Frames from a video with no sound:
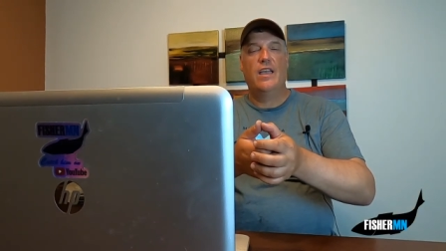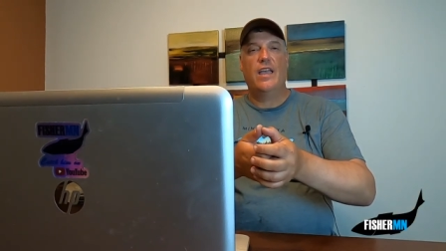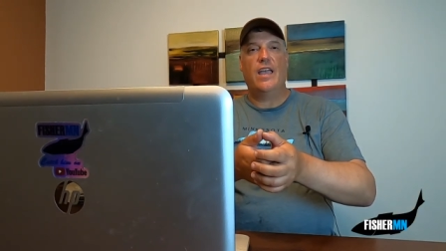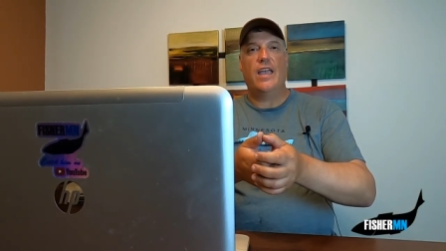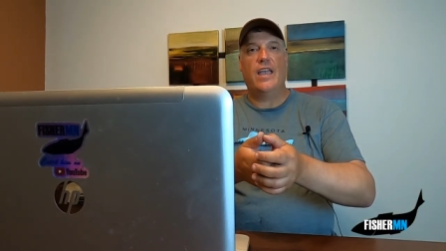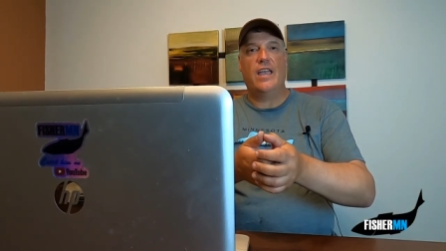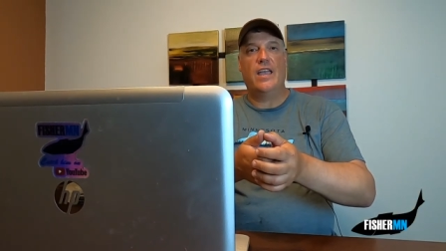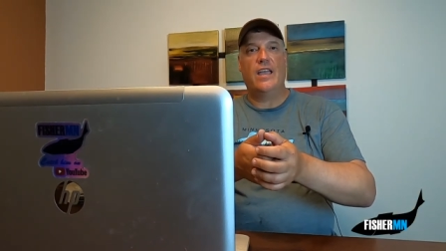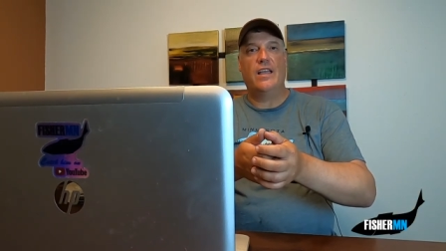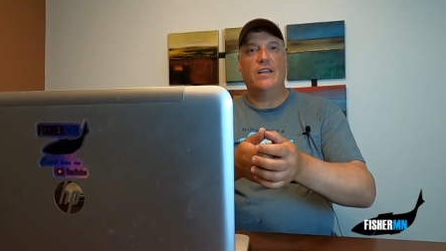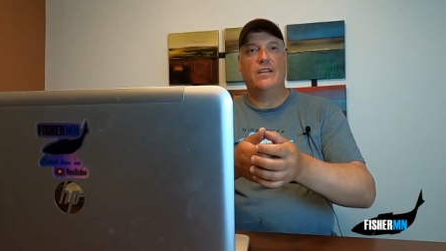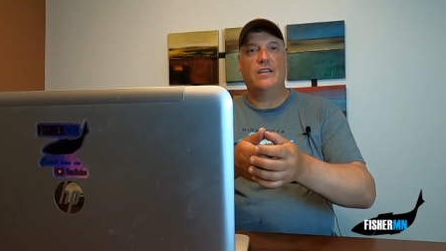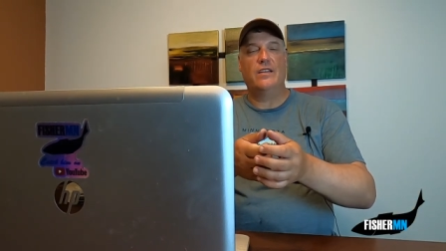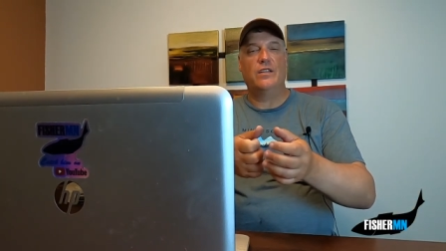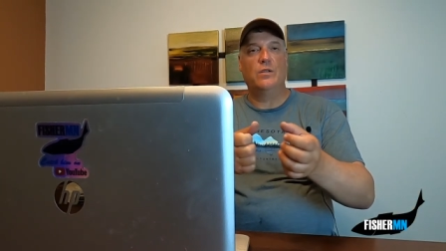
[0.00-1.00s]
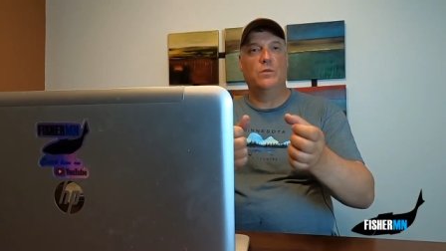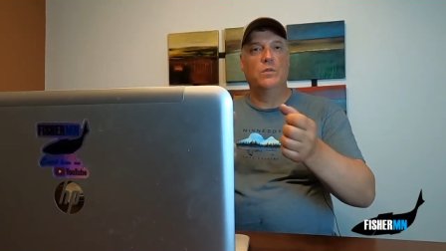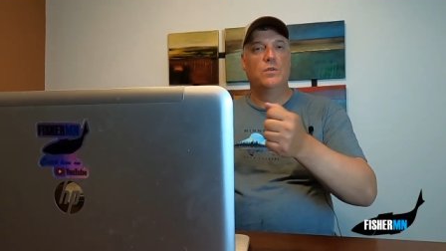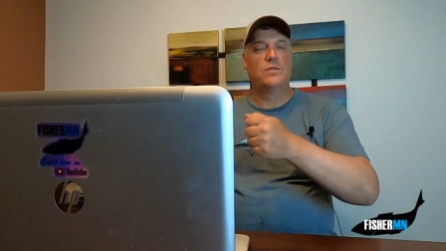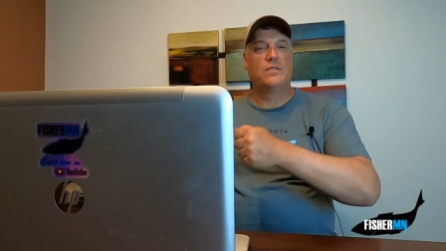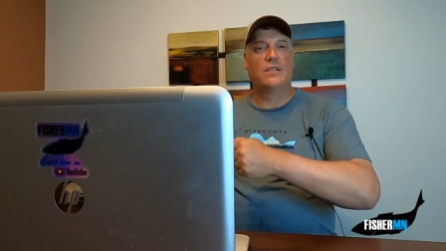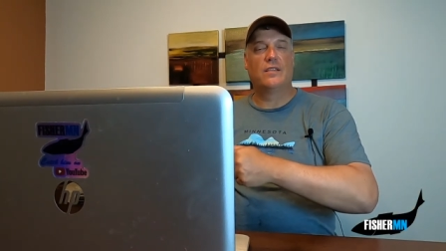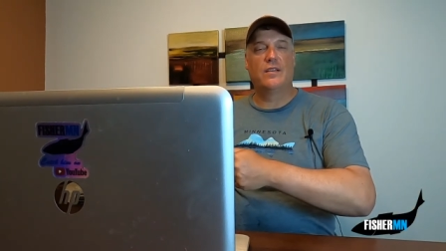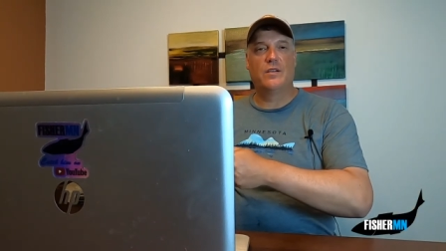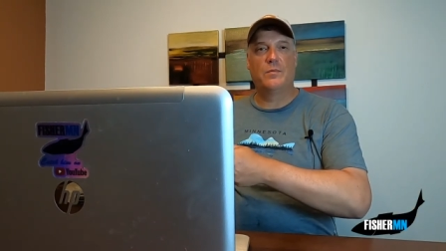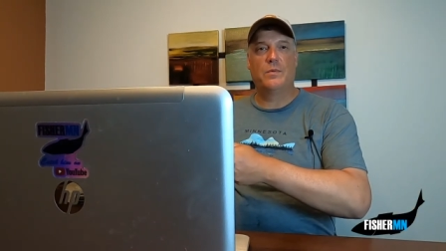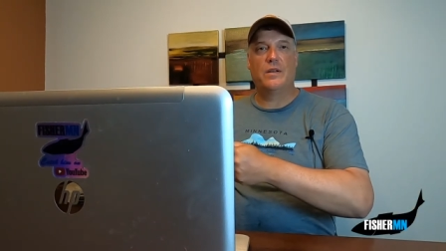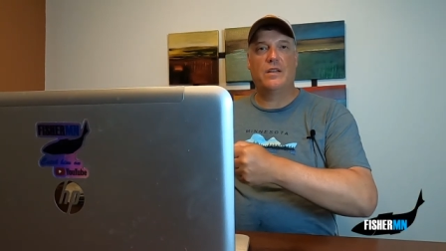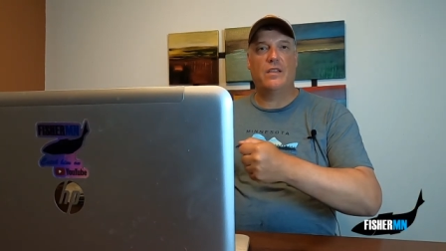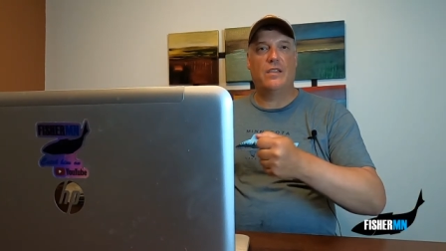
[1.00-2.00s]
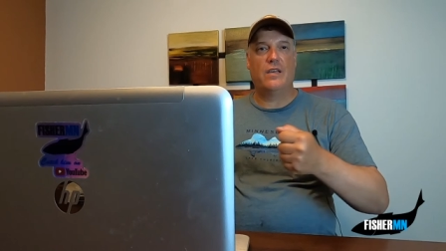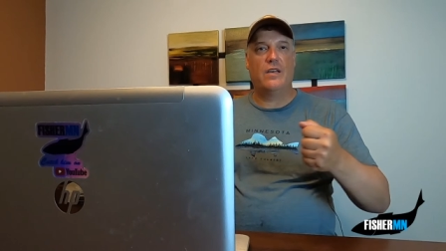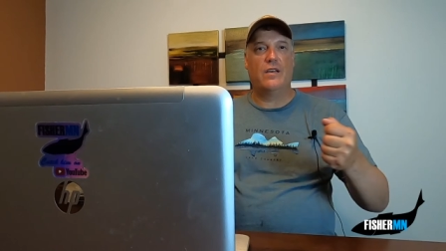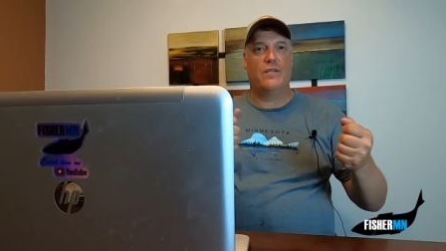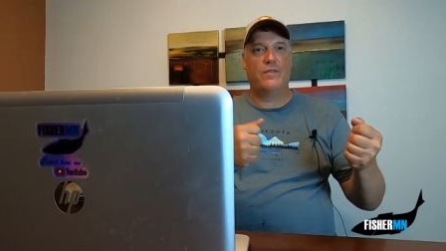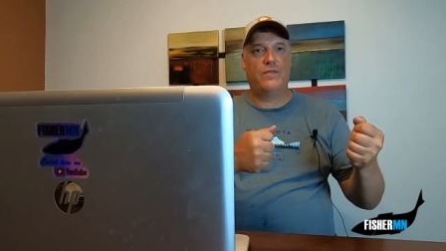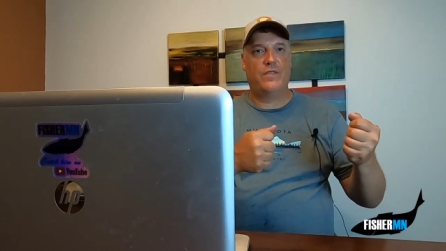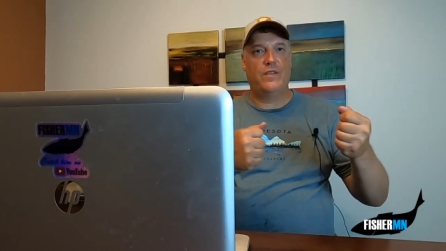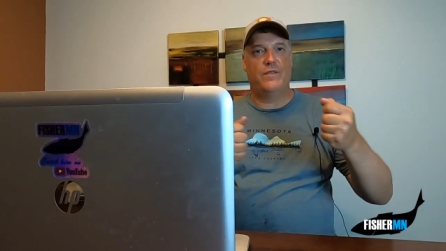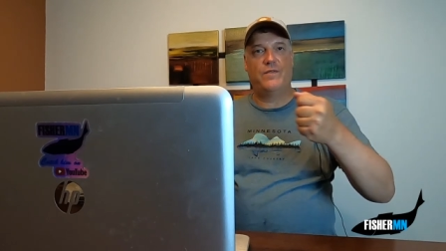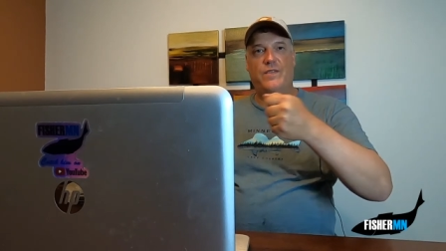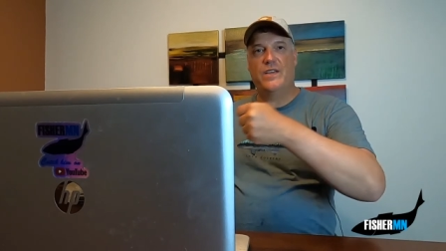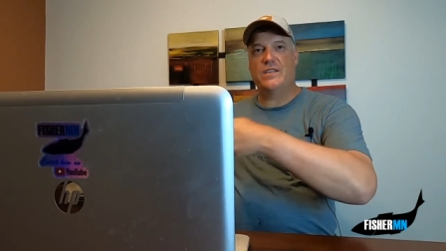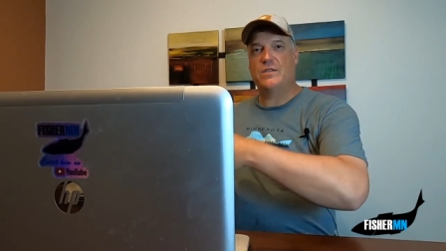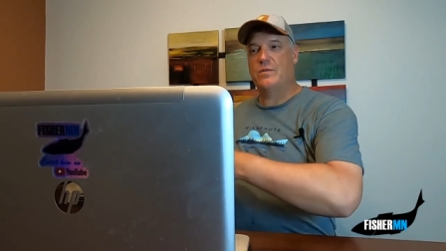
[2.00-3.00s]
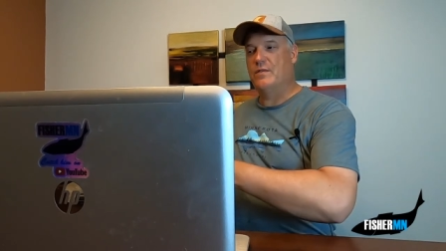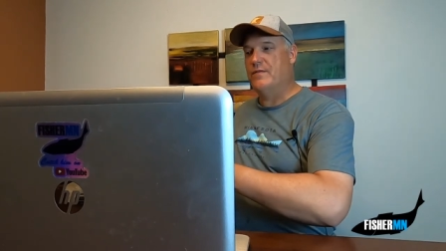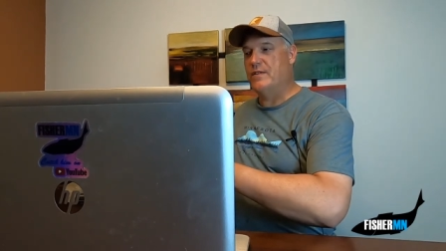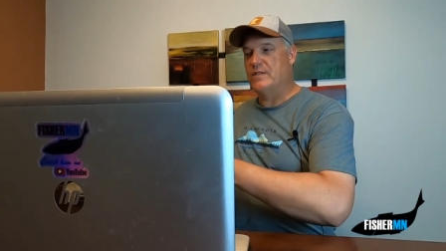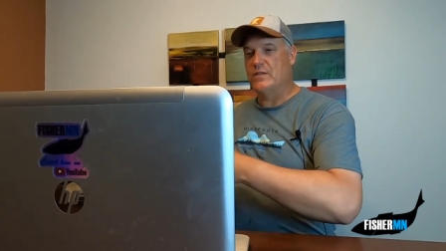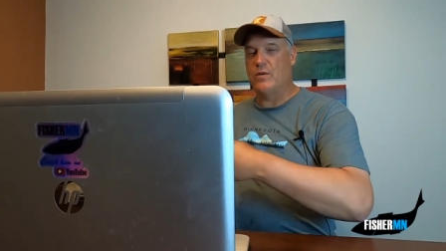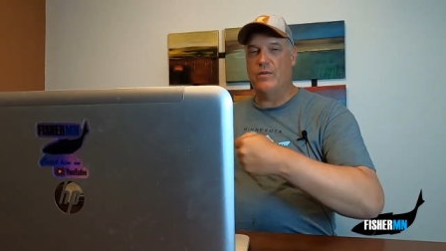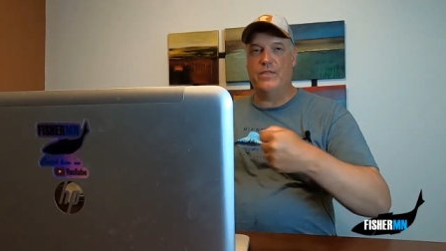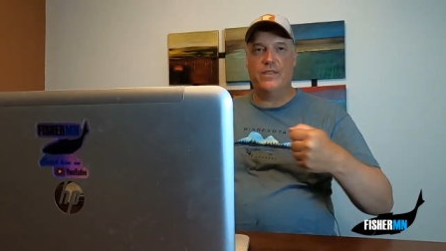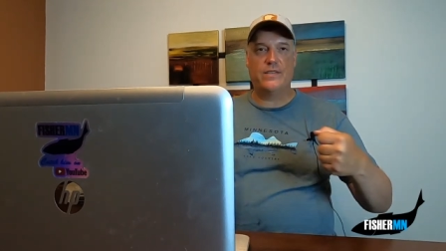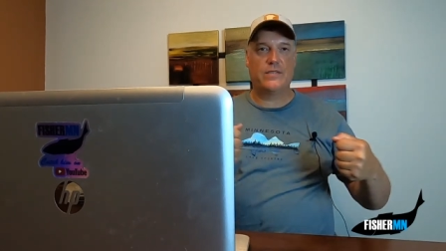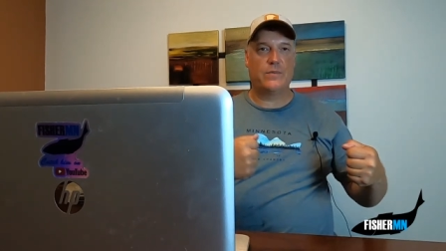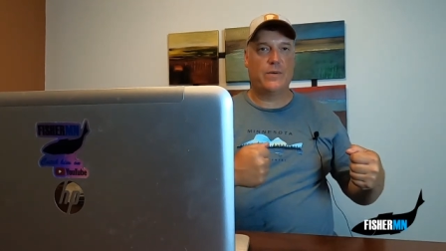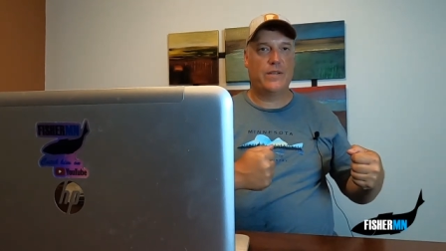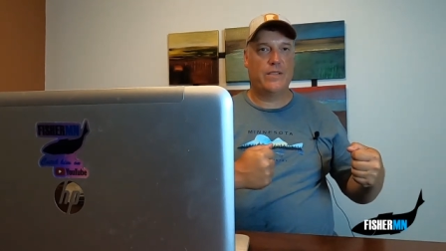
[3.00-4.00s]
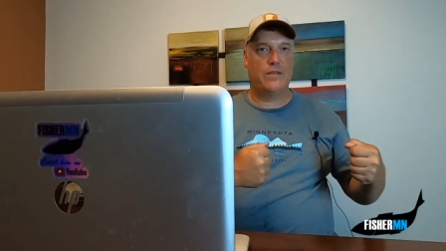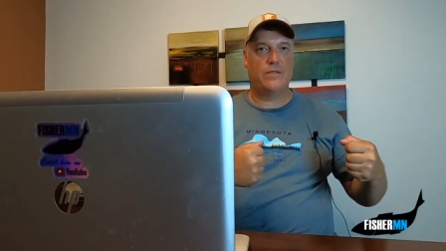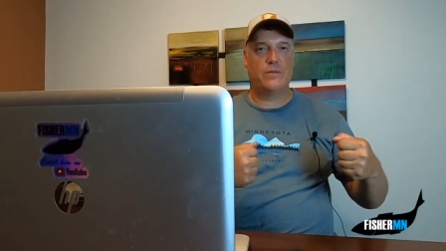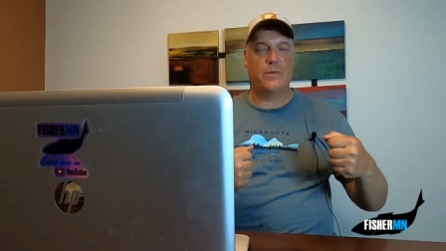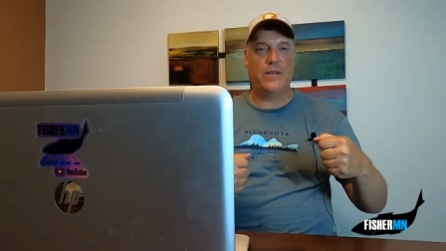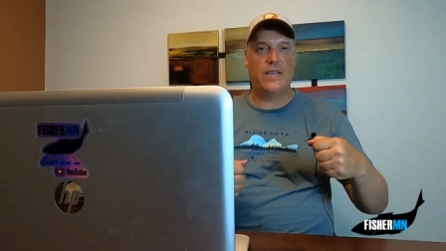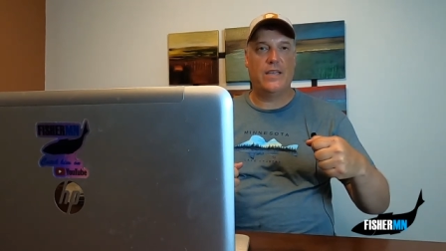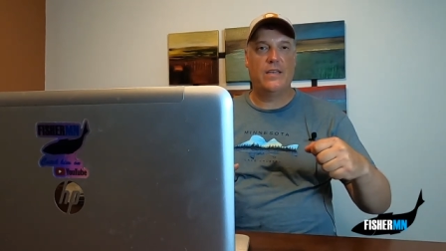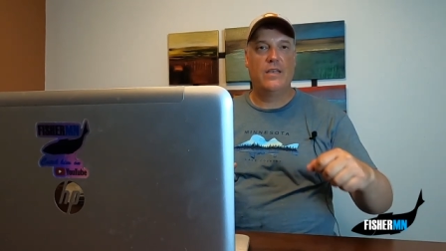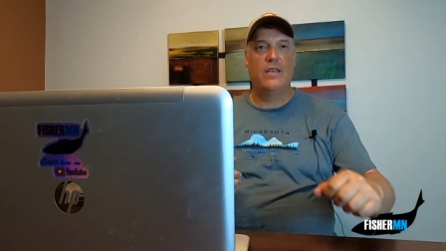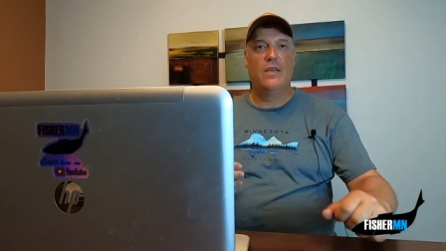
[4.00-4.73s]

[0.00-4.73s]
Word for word: and you lose a little bit of the, the fish if it's going this way or this way,